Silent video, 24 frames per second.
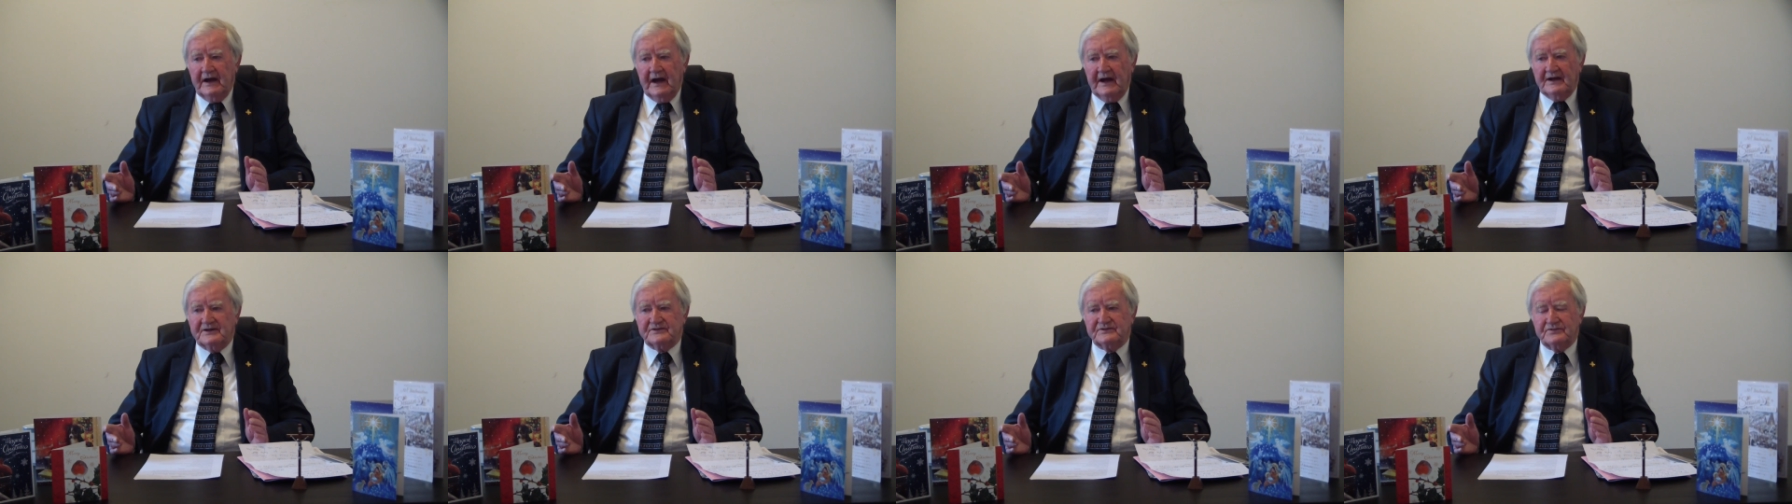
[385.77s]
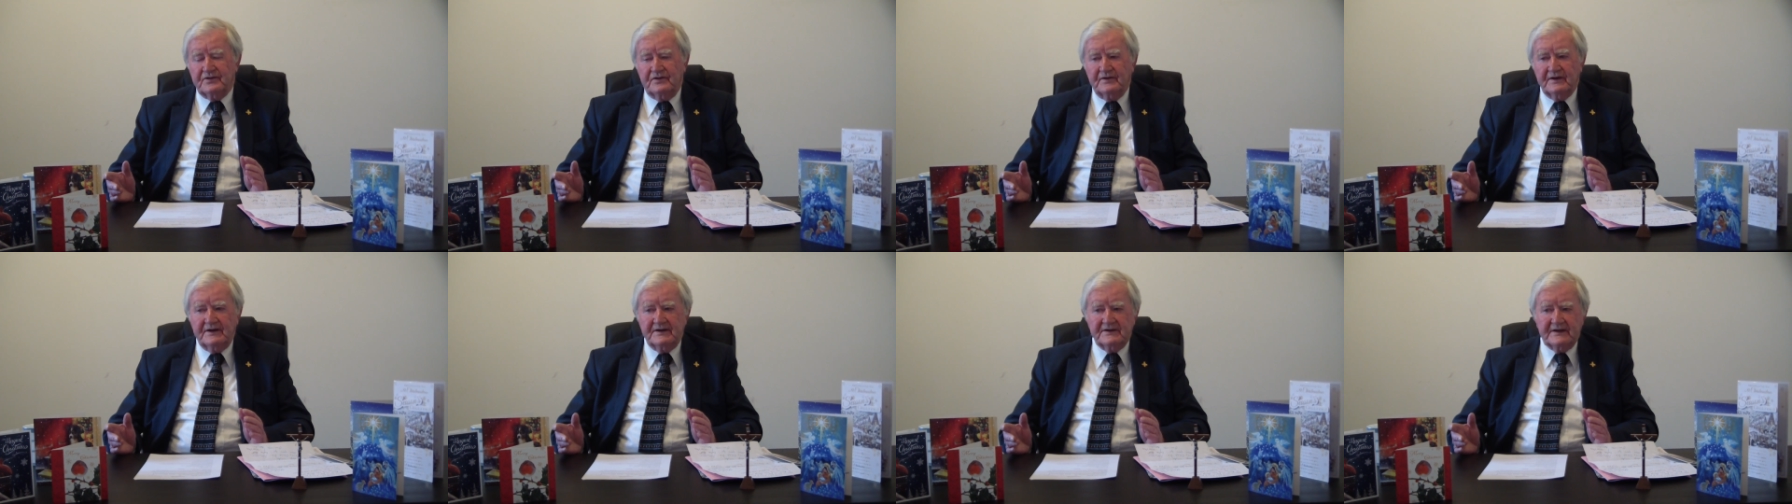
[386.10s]
and
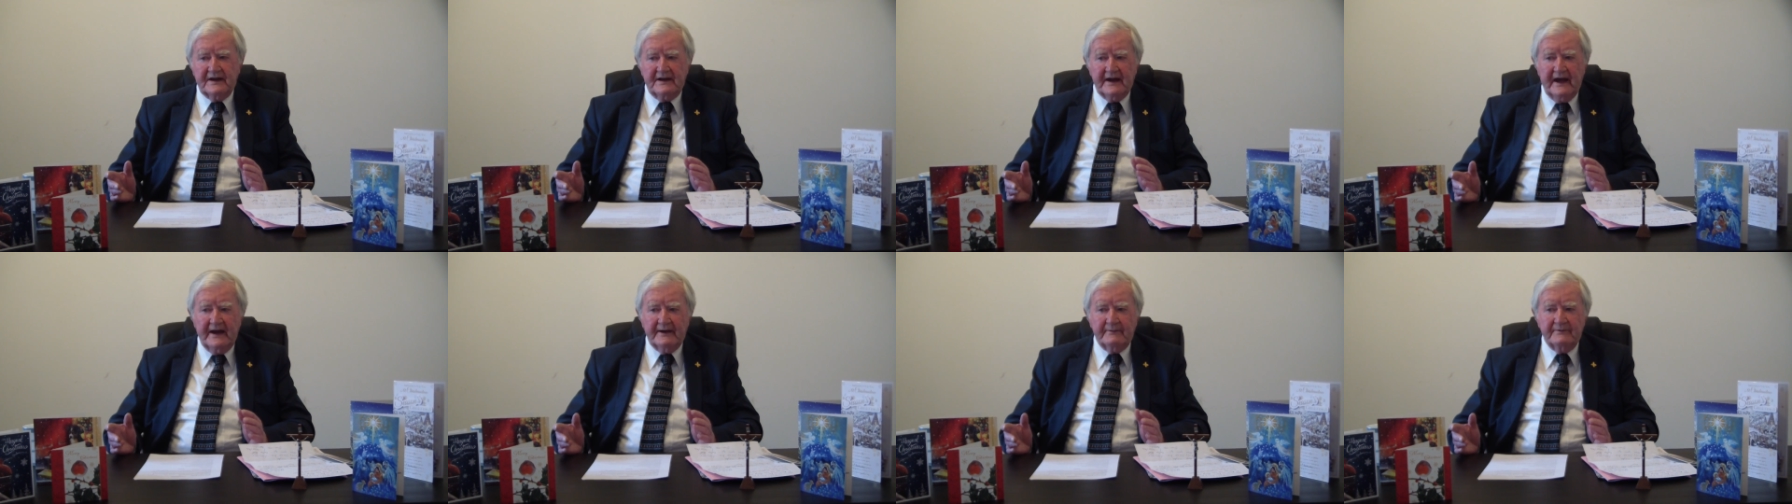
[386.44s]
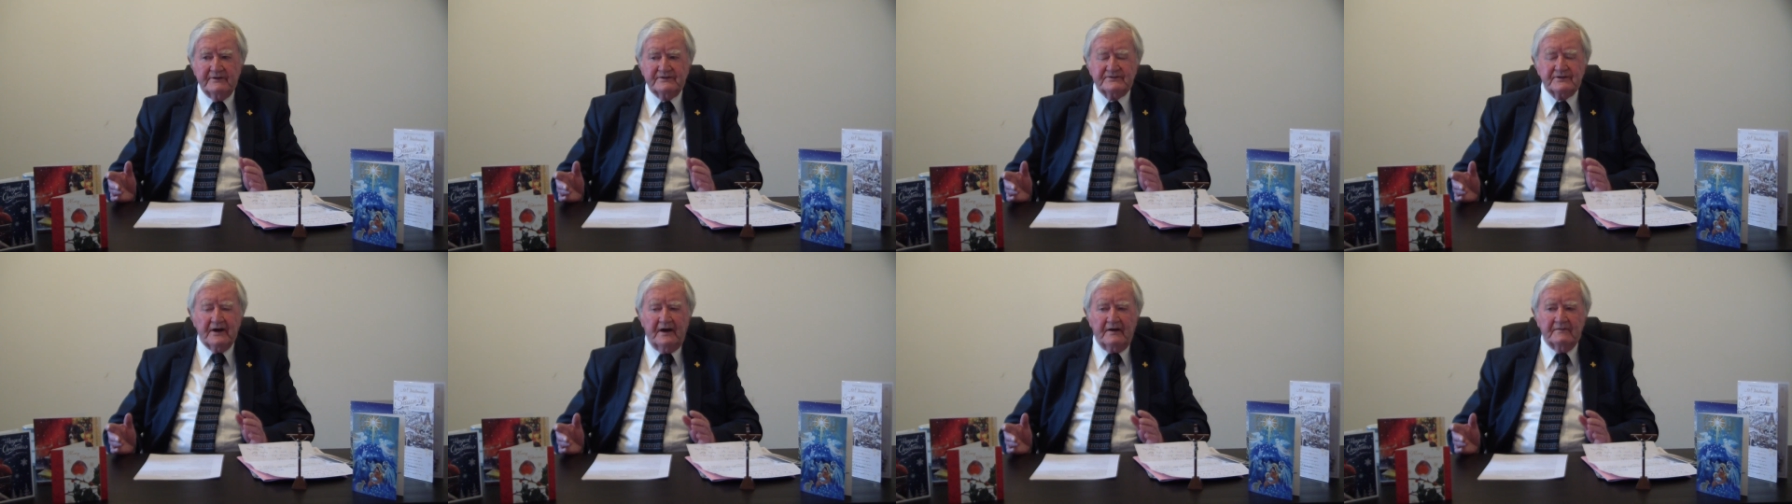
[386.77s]
sung in the
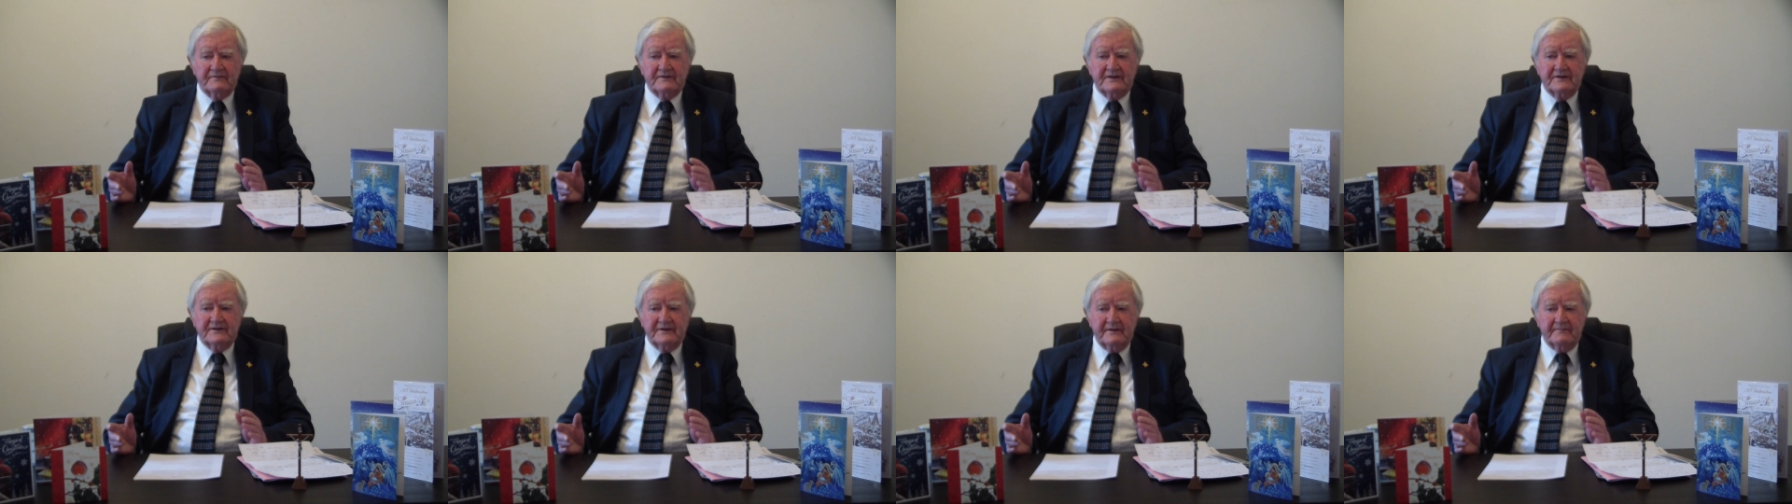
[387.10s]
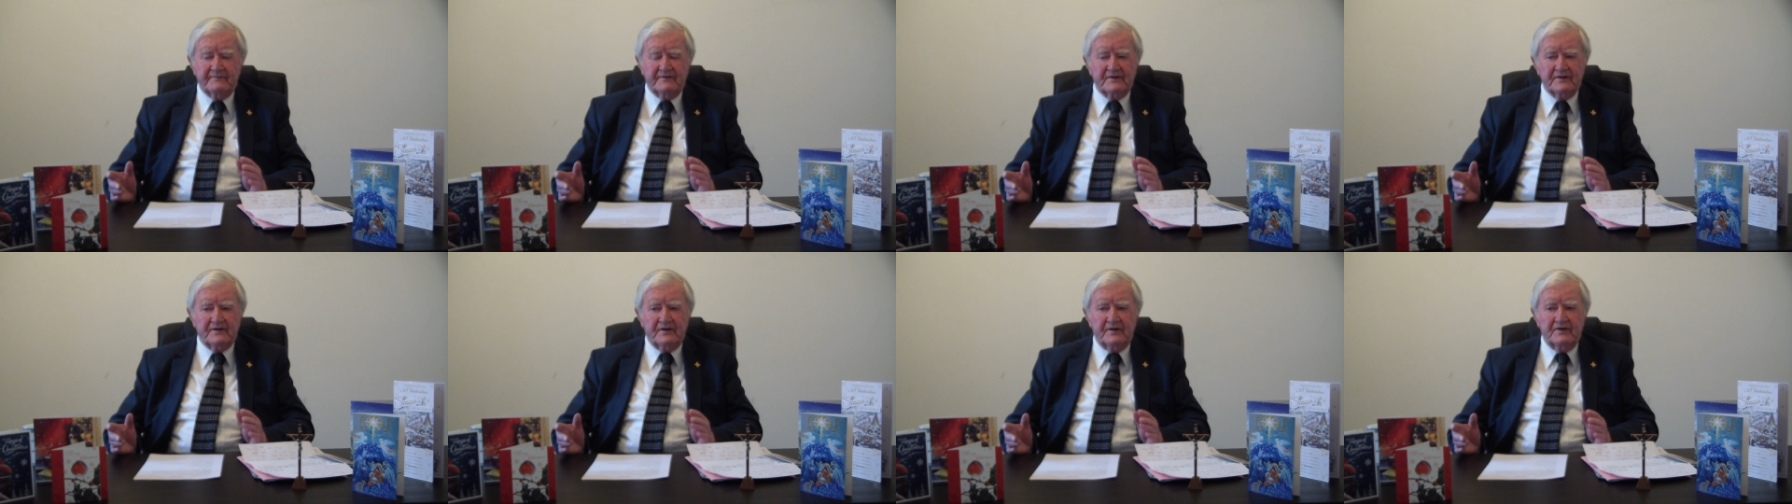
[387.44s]
language of the
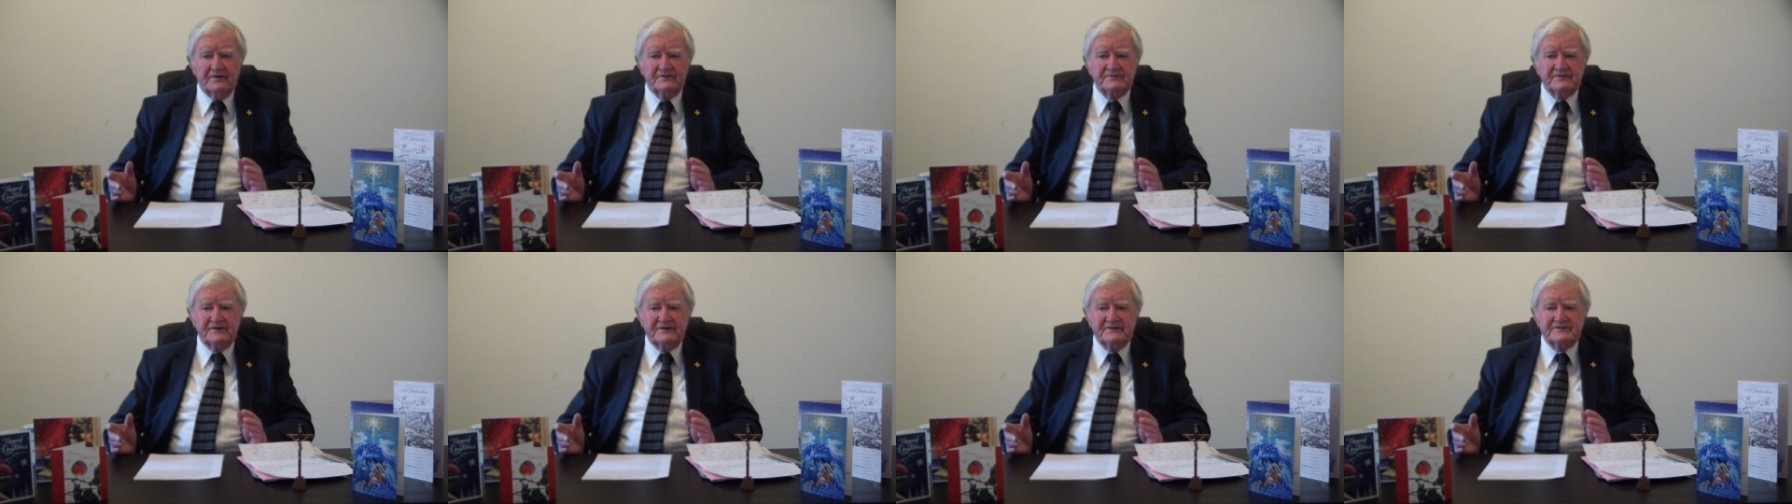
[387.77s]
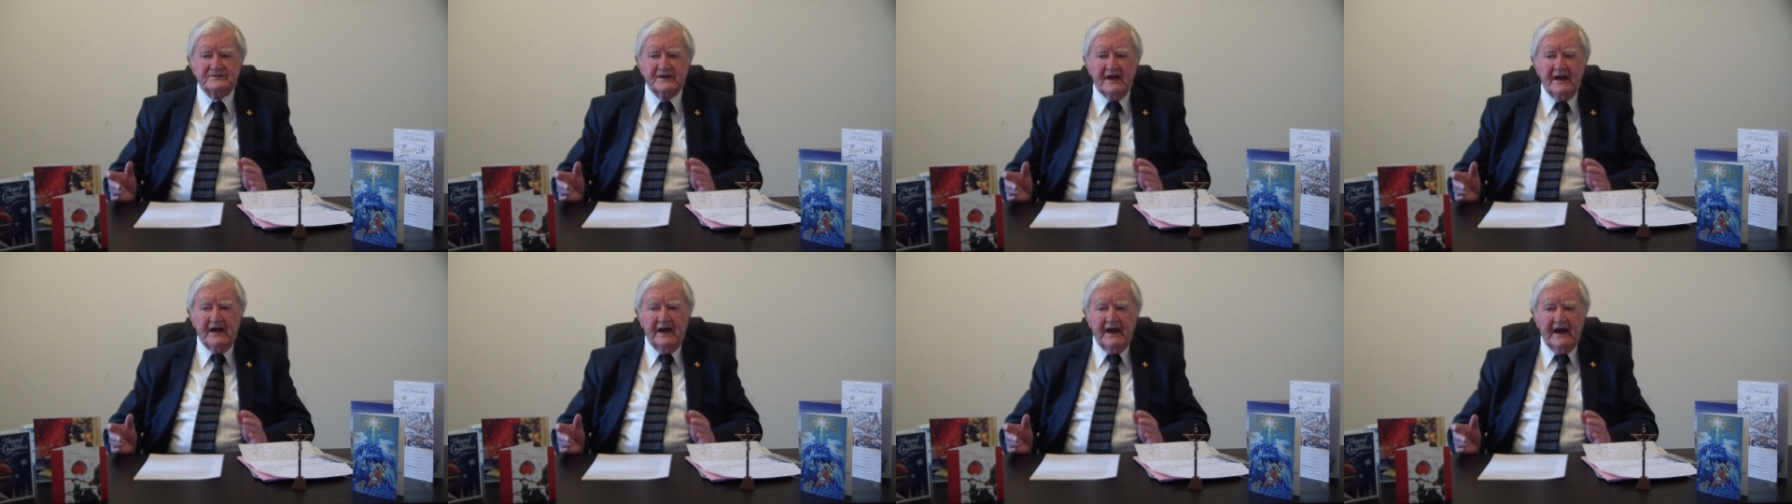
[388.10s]
different
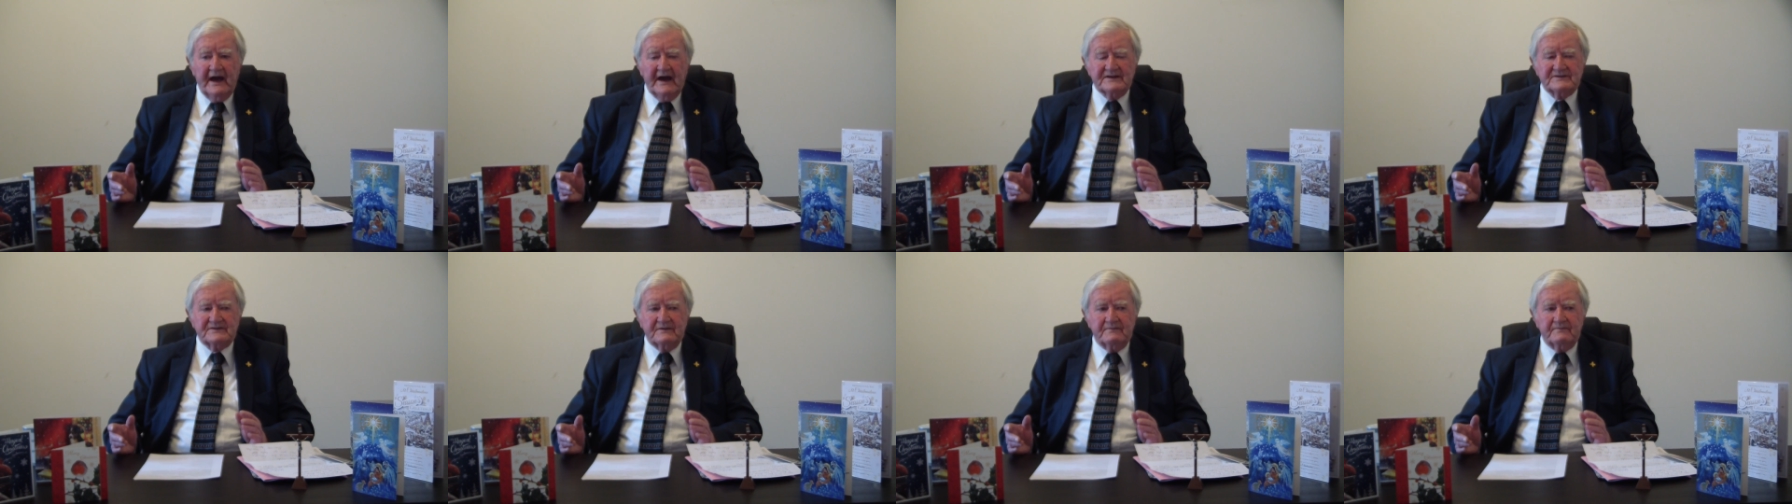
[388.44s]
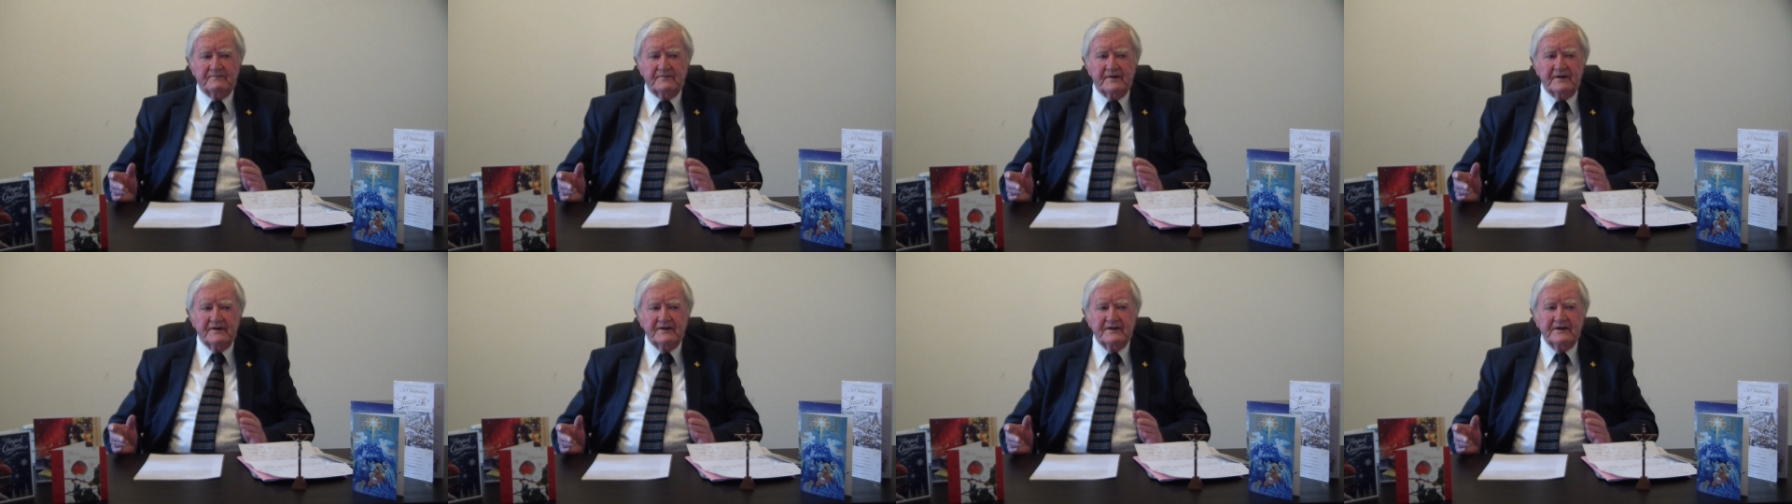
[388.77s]
countries, has a
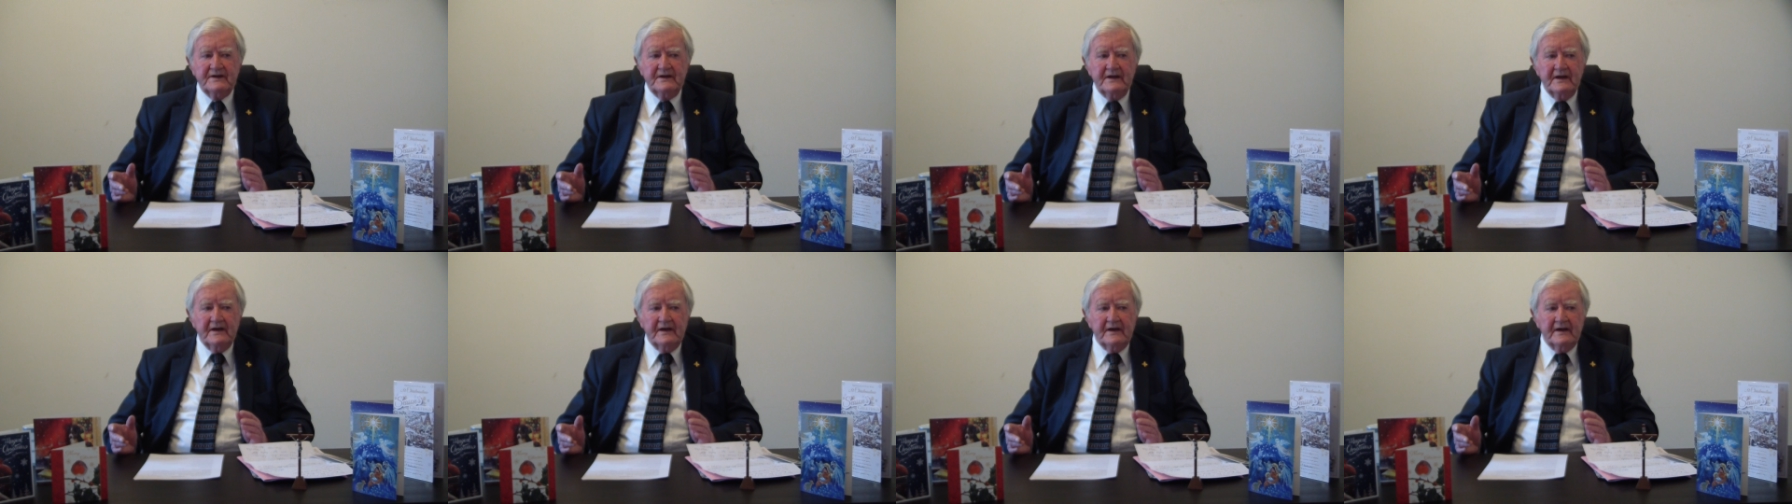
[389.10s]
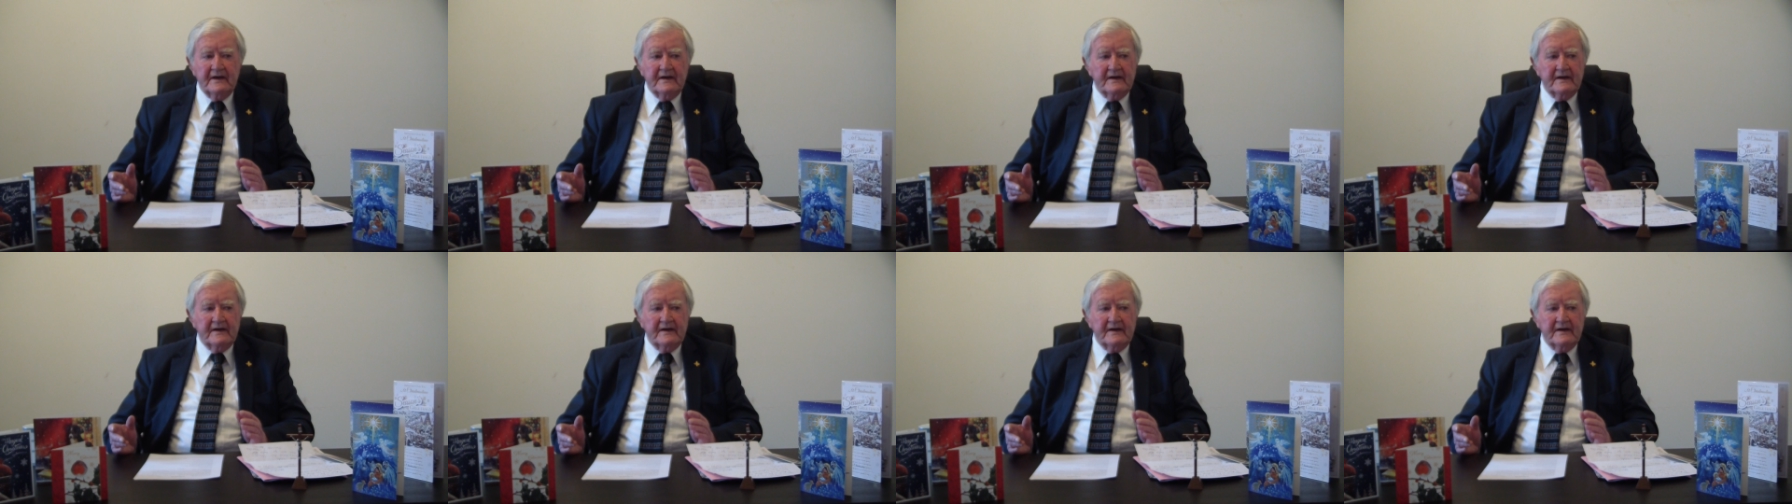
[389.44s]
very